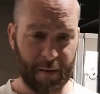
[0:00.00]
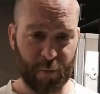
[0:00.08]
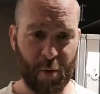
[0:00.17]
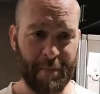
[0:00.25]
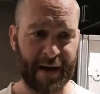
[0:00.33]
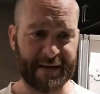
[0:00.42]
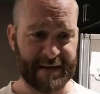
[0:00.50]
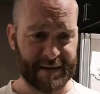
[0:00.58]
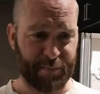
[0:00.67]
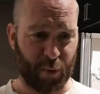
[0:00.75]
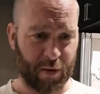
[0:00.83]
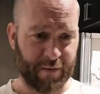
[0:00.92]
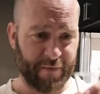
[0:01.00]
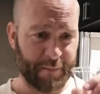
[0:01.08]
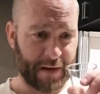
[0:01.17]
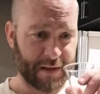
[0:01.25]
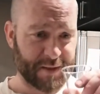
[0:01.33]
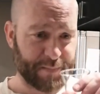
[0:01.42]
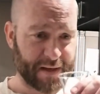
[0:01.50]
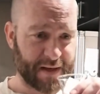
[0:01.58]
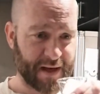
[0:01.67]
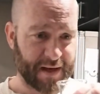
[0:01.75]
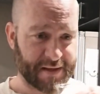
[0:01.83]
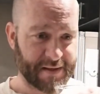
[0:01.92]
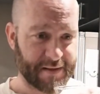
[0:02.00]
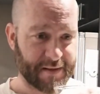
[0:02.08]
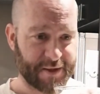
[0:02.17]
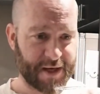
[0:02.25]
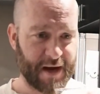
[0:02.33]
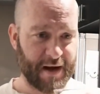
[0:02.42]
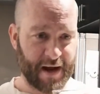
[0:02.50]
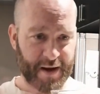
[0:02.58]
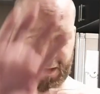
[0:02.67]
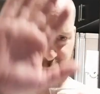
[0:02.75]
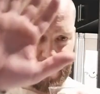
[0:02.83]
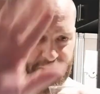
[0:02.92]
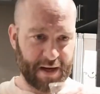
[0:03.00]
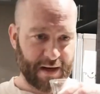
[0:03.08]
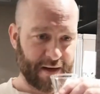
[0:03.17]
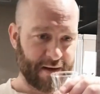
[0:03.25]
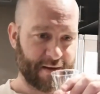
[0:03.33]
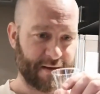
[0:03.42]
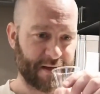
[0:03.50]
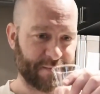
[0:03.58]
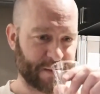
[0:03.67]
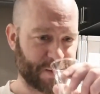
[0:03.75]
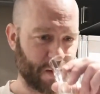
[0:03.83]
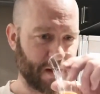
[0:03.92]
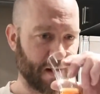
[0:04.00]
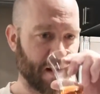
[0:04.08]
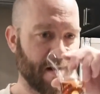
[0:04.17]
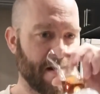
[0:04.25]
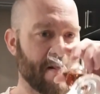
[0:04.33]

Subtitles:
Going back to this port for a minute because Shannon, how you doing, buddy? Thanks for joining.